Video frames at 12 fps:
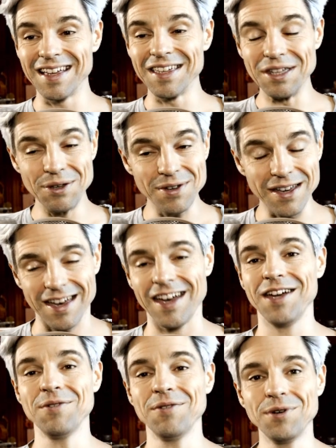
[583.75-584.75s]
you
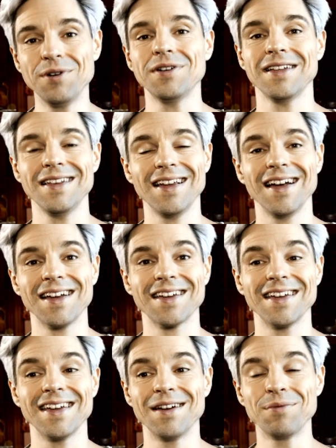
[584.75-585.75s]
can work
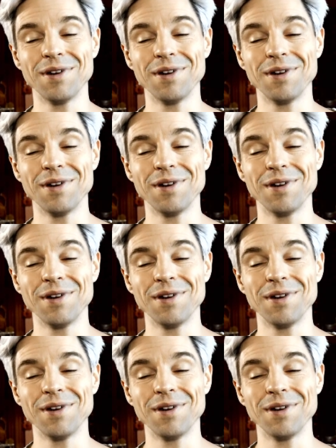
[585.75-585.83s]
like